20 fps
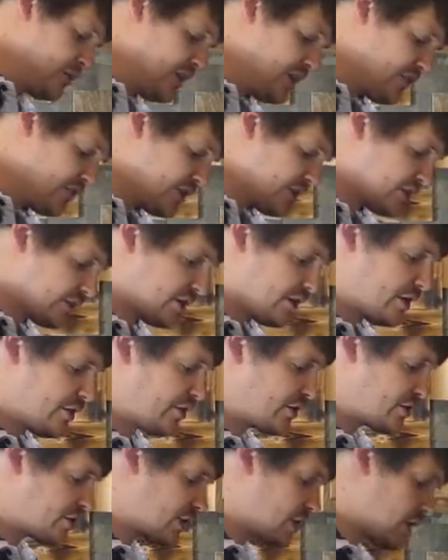beef get to
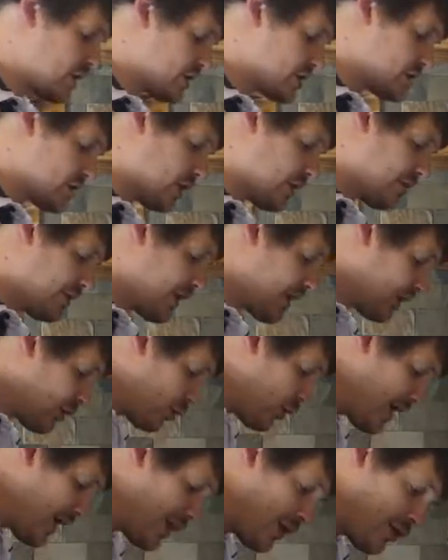know the sauce, let them get
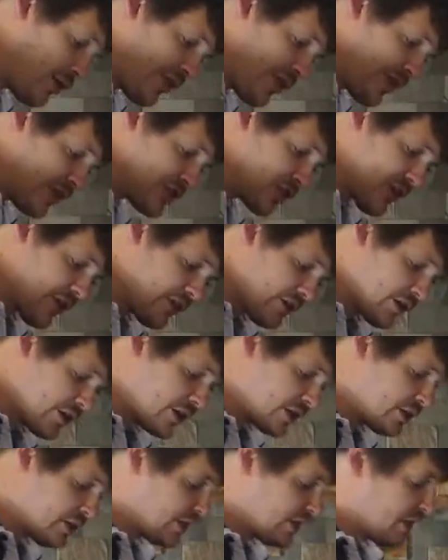acquainted with each
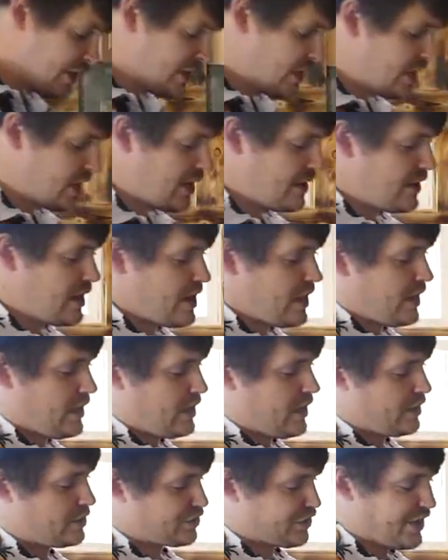other, and
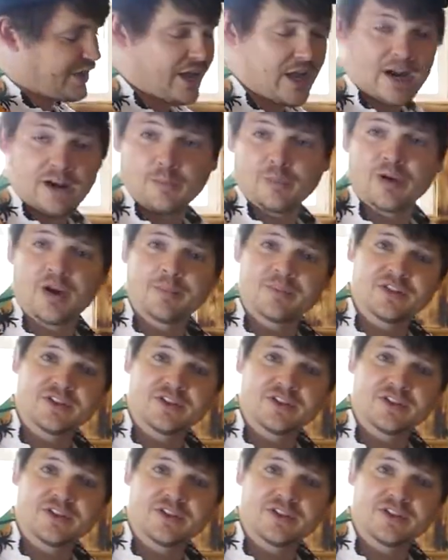then I'll show you how to prep